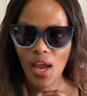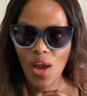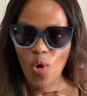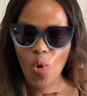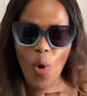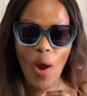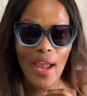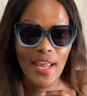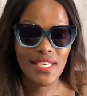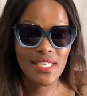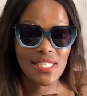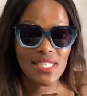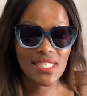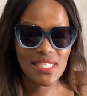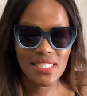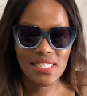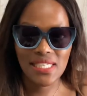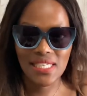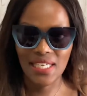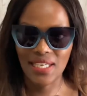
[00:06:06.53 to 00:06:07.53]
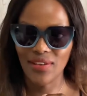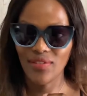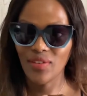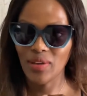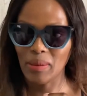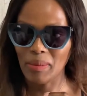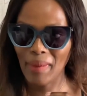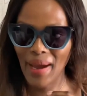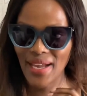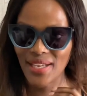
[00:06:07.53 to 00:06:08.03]
quite see
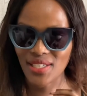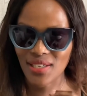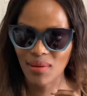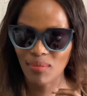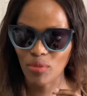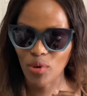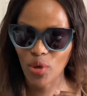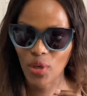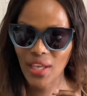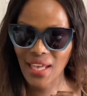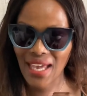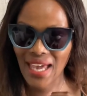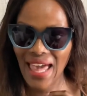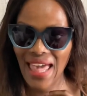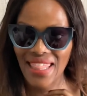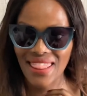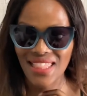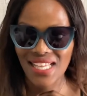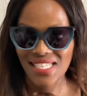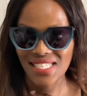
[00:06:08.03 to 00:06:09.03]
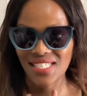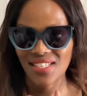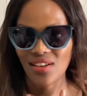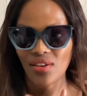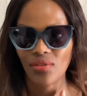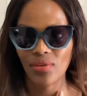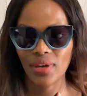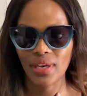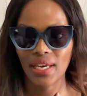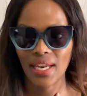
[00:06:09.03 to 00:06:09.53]
even mind i'm looking at the
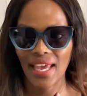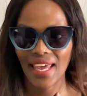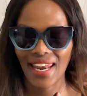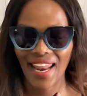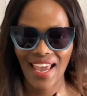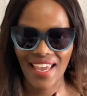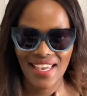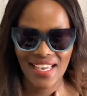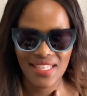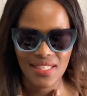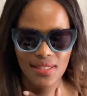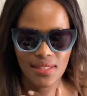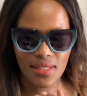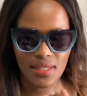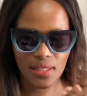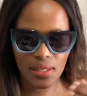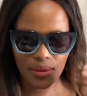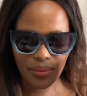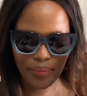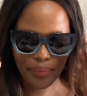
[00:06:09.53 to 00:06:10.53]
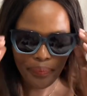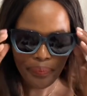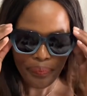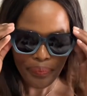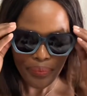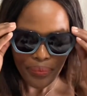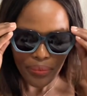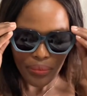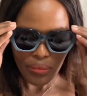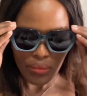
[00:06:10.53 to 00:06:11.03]
screen and i can see
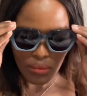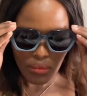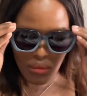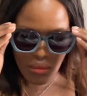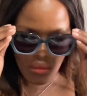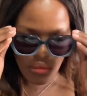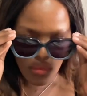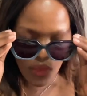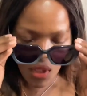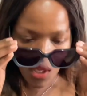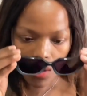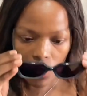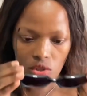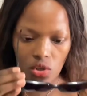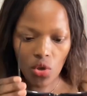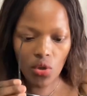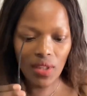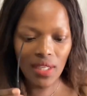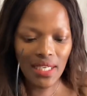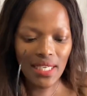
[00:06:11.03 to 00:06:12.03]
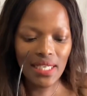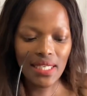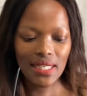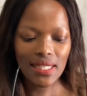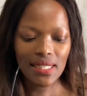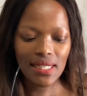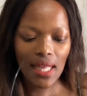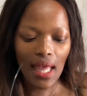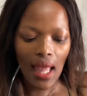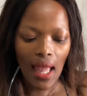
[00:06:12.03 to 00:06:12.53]
so these